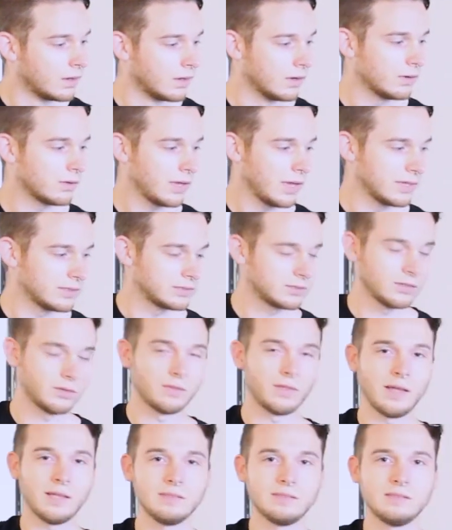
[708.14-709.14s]
Okay, so
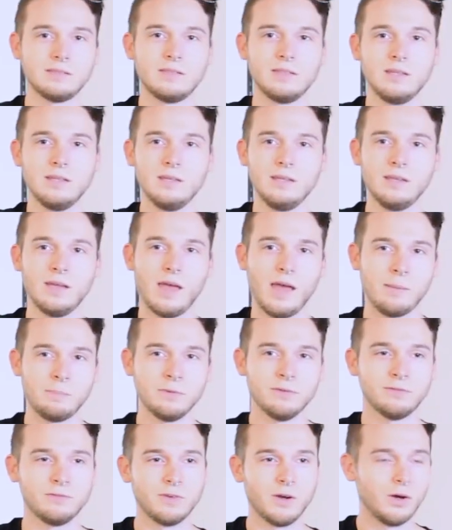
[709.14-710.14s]
that's the
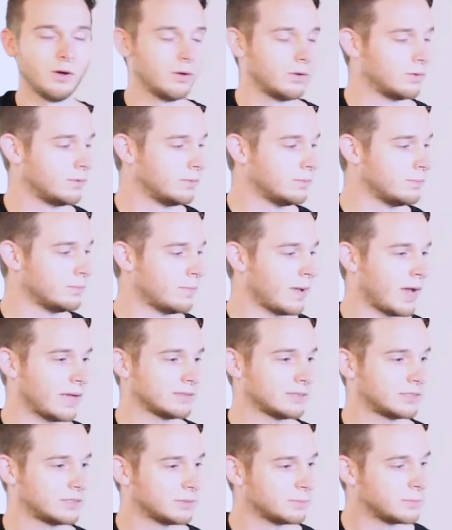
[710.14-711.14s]
Epiphone
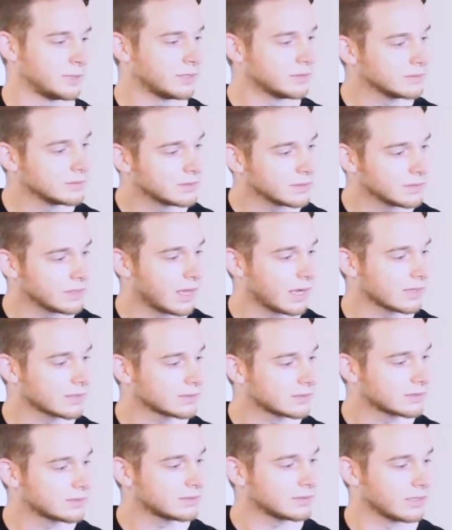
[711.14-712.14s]
Masterbilt
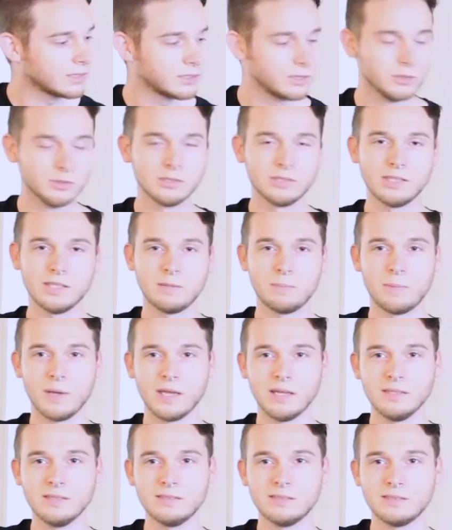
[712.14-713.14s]
DeLuxe acoustic
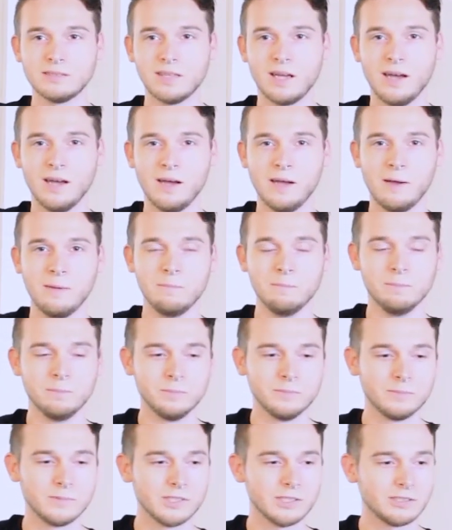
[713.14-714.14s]
bass.
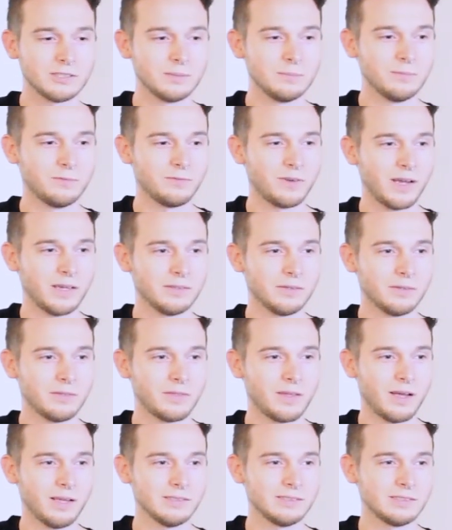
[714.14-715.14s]
Just some final
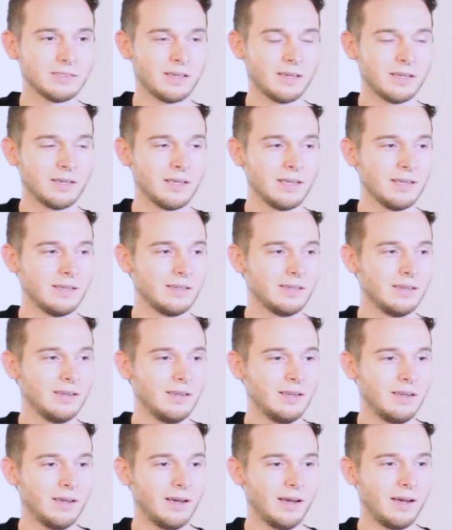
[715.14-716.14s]
thoughts on it.
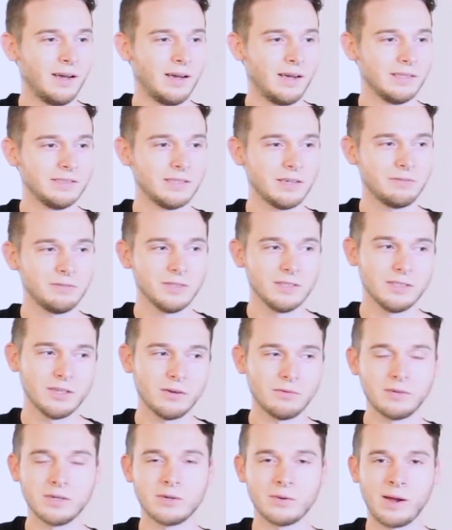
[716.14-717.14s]
I definitely
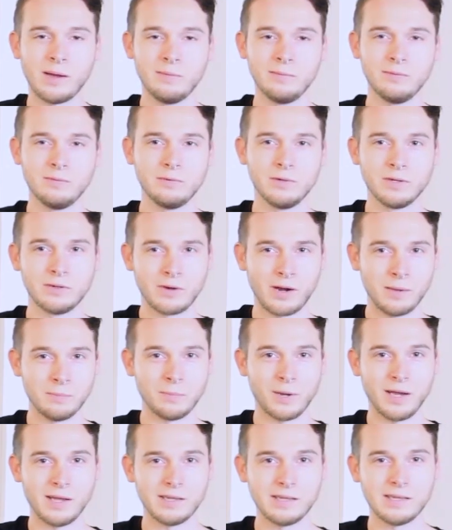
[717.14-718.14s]
don't regret
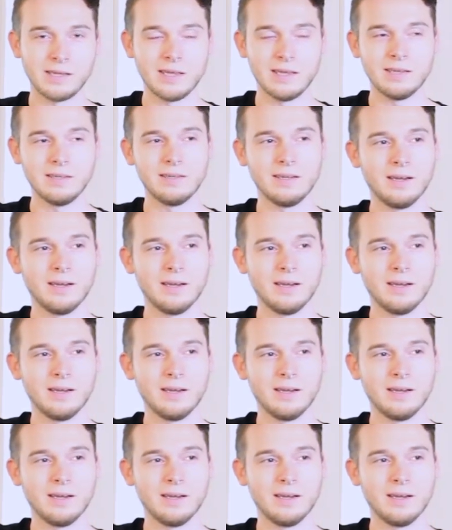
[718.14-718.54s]
buying it.